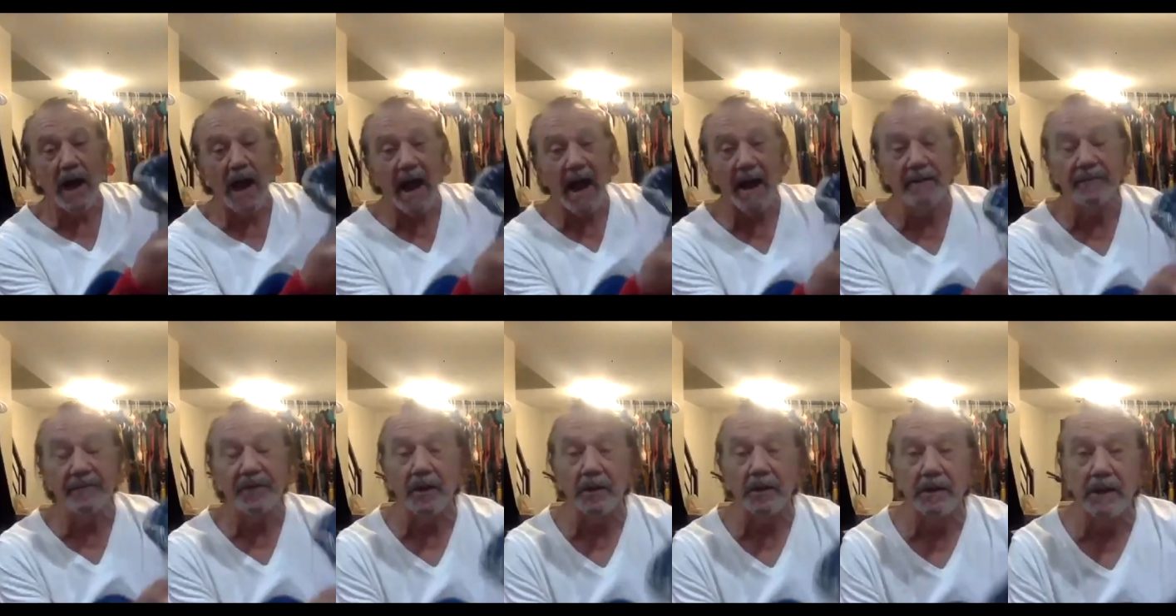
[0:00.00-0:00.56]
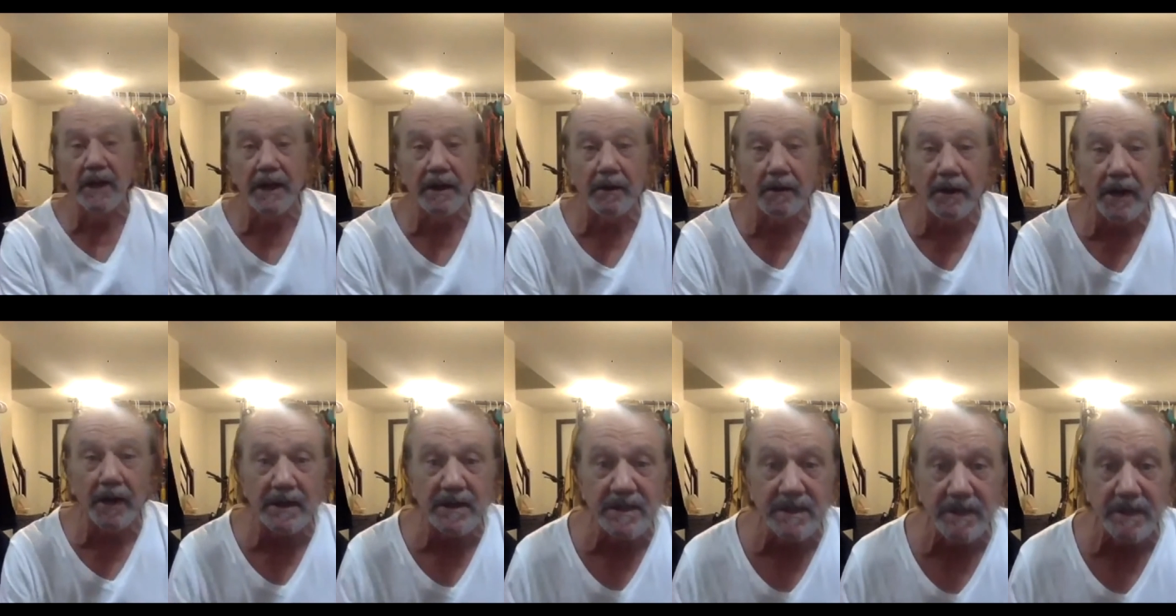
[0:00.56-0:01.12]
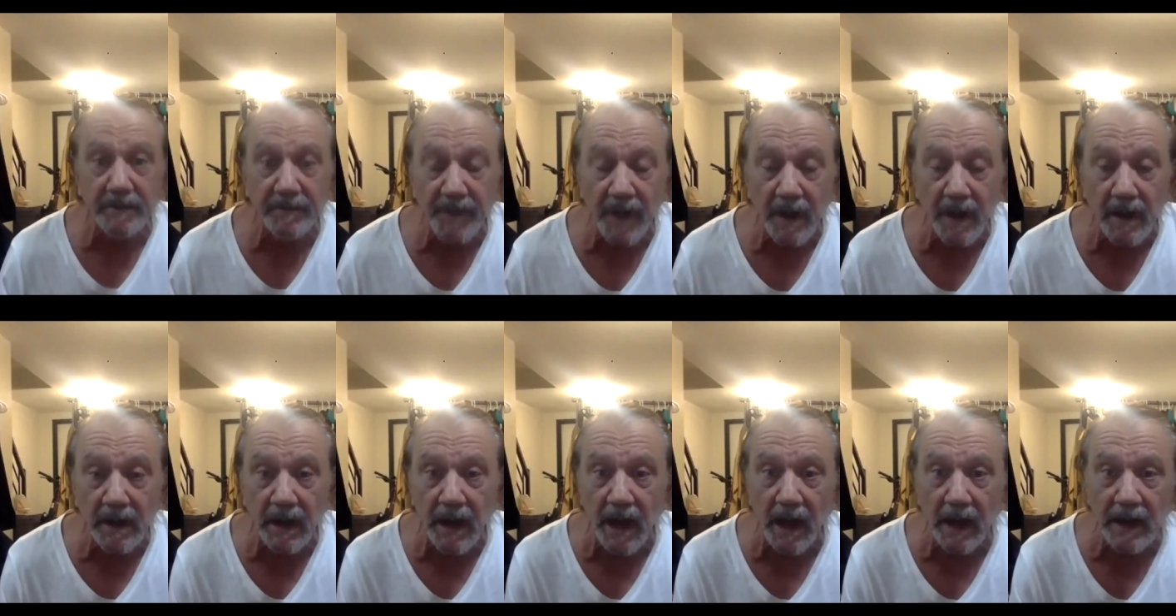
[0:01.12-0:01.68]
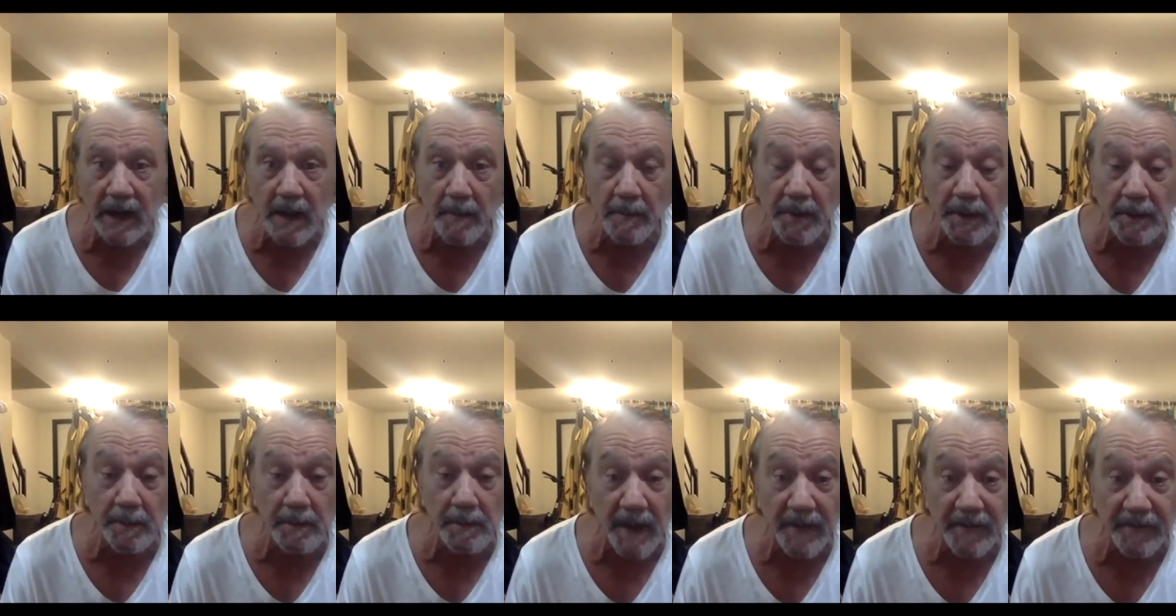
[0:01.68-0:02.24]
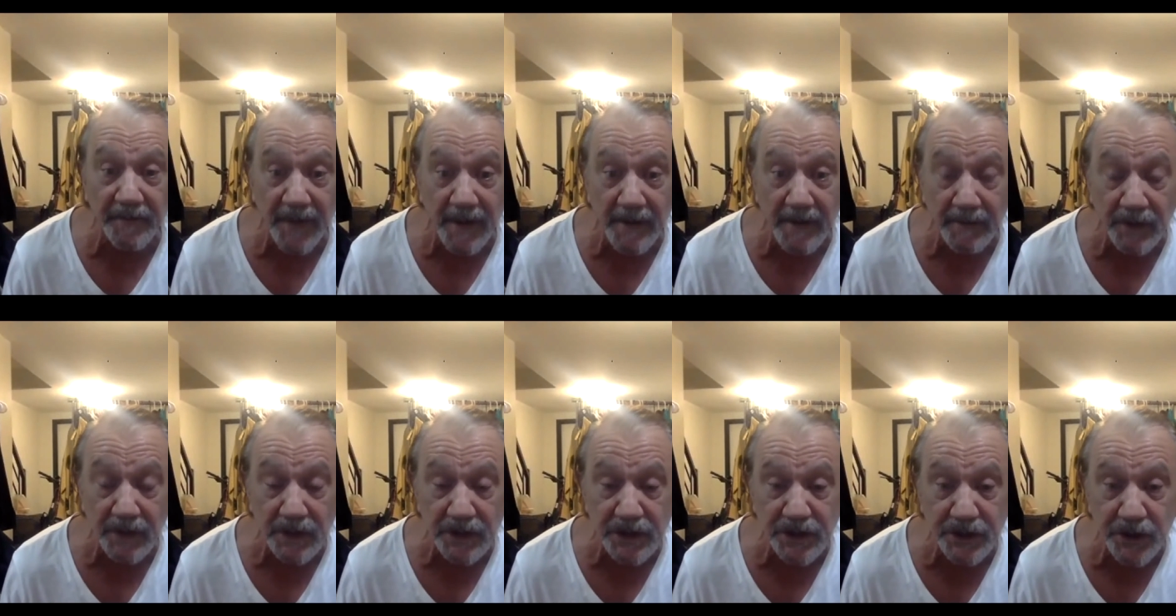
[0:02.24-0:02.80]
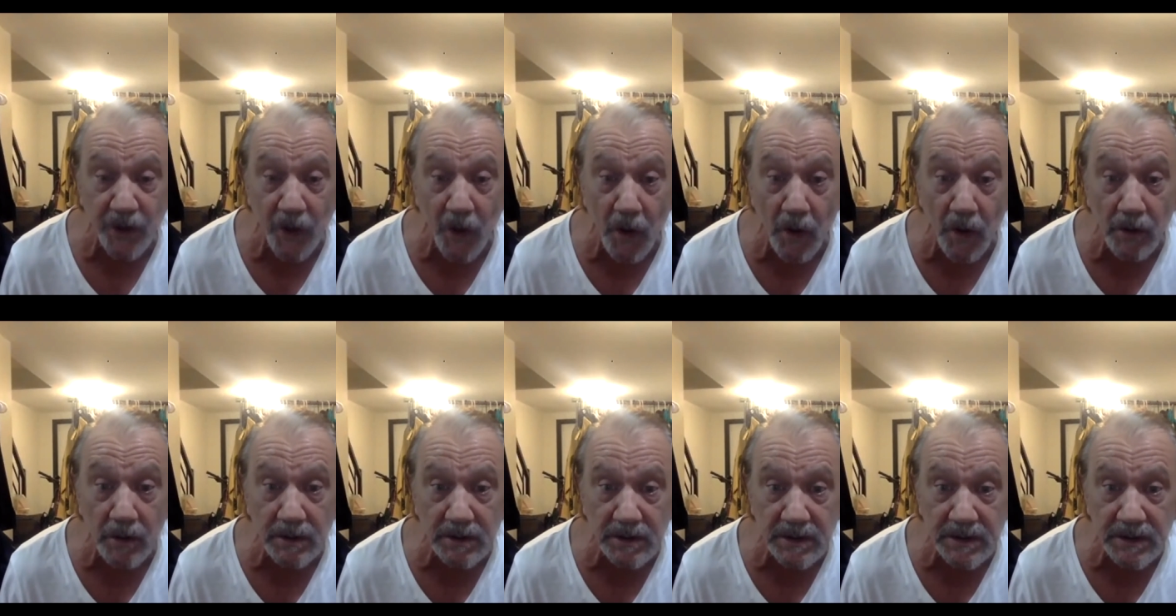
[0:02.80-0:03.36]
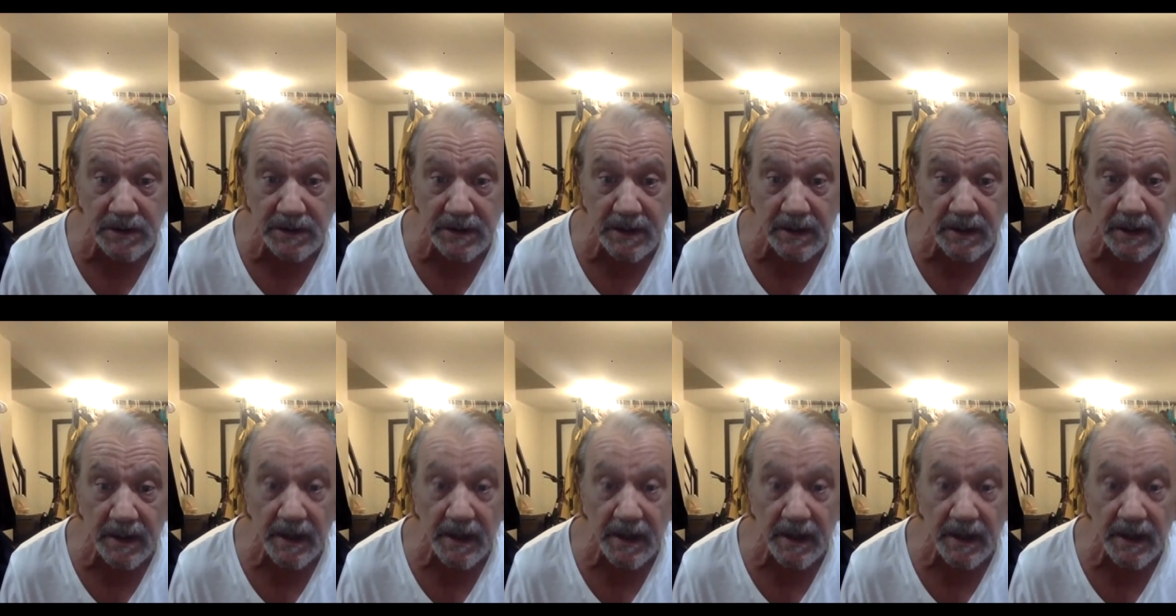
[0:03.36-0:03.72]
I have the lyrics of a couple of my favorite songs.